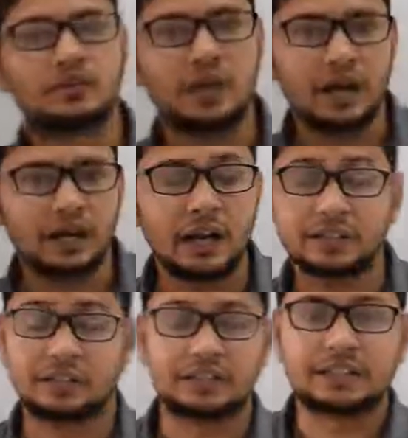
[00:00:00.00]
child,
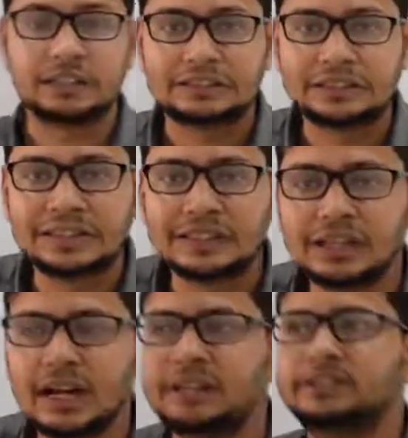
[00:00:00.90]
as it is
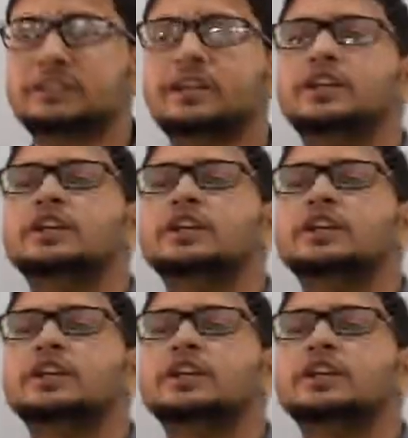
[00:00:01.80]
considered as